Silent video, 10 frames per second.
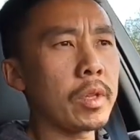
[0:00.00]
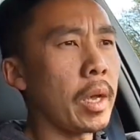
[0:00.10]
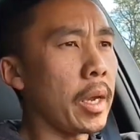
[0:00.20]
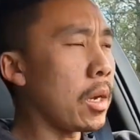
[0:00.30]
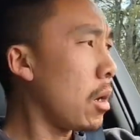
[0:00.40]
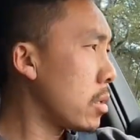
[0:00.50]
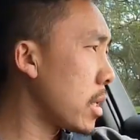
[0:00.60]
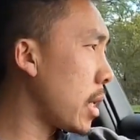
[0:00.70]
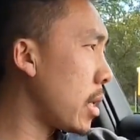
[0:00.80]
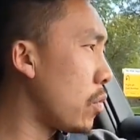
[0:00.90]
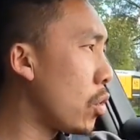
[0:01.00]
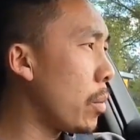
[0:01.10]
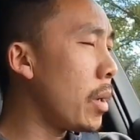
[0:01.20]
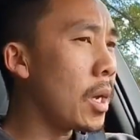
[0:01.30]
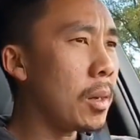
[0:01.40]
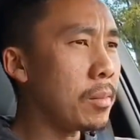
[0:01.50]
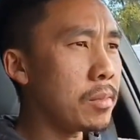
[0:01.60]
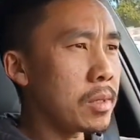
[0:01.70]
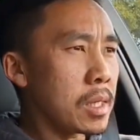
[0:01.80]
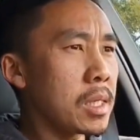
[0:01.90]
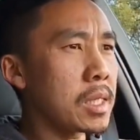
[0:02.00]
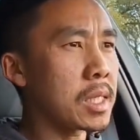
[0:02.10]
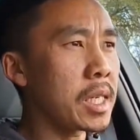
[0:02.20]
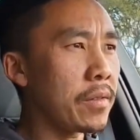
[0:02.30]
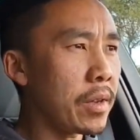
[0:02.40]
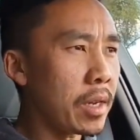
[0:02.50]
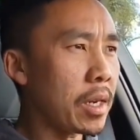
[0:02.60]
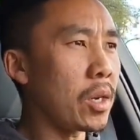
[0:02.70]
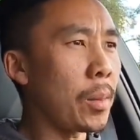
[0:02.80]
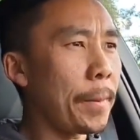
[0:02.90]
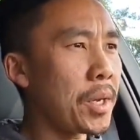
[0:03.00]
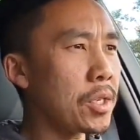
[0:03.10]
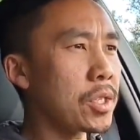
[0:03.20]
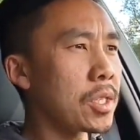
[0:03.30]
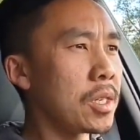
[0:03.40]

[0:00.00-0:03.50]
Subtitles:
Okay, car's kind of warm up. Let's just give it a little push.